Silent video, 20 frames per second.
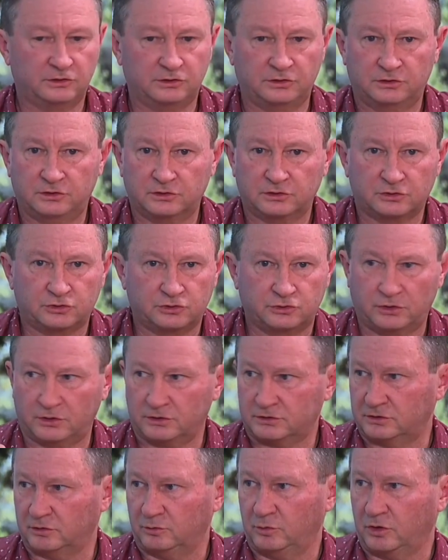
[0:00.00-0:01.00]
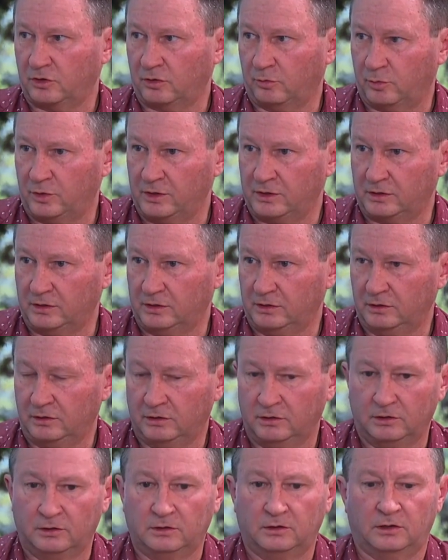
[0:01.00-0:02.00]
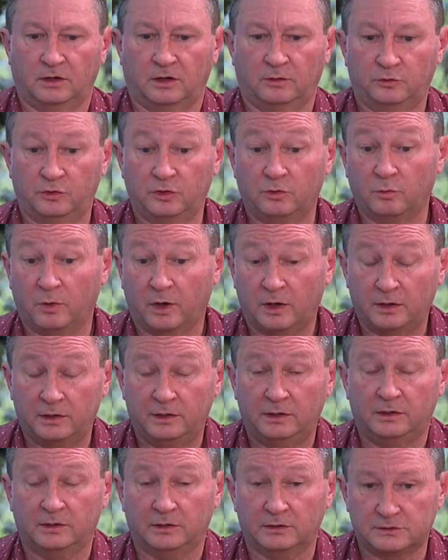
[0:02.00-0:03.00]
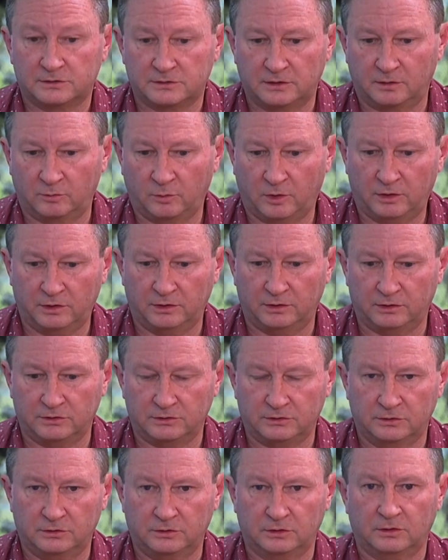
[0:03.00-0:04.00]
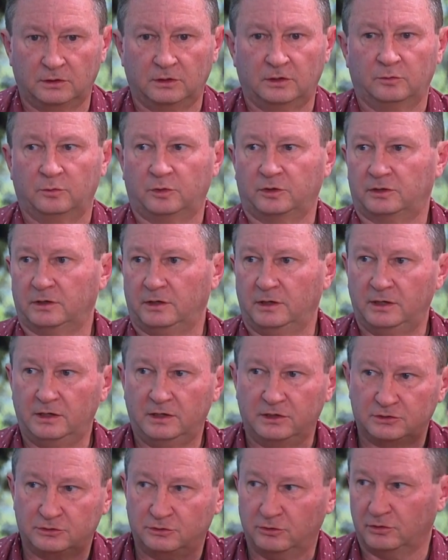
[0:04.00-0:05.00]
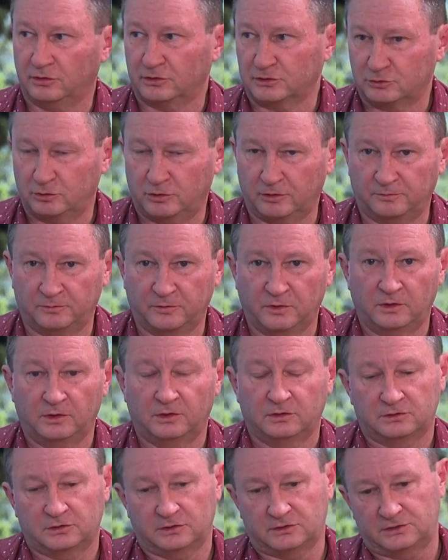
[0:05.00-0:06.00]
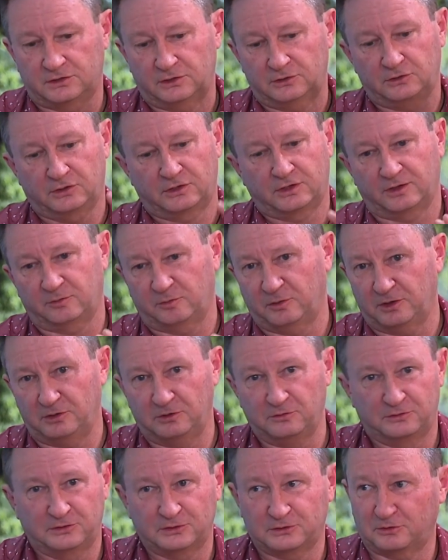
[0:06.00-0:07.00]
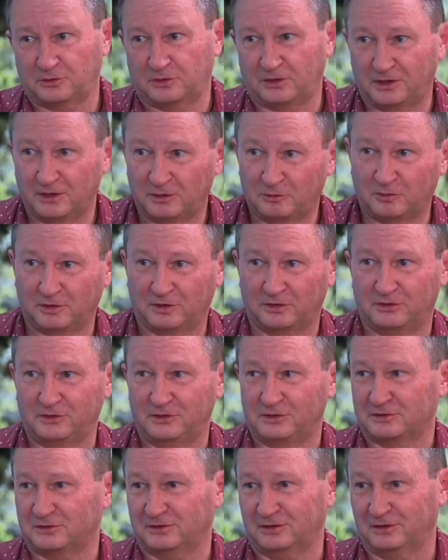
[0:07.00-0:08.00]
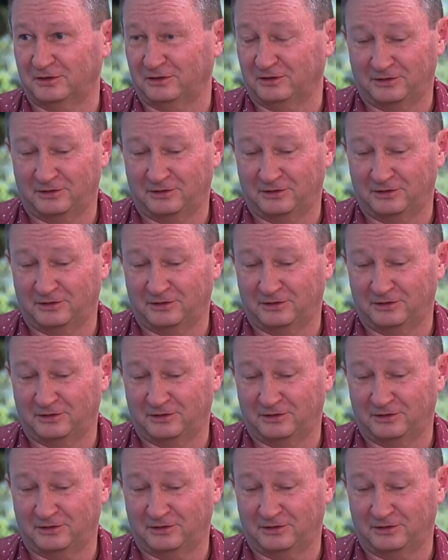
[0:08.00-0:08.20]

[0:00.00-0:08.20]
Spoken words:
she just trusted me completely. I'm doing my healing and sending my energy, but the Healy's doing it as well. So I said to Kate, man, you've just got to get one of these, and I